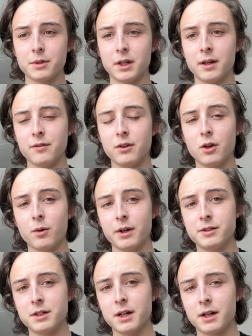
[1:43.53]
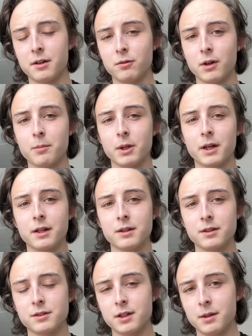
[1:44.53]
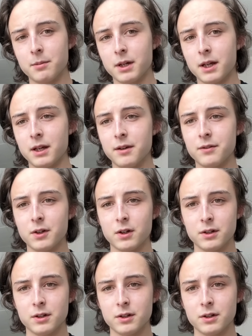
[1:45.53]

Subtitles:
and have no idea how to replicate the same behavior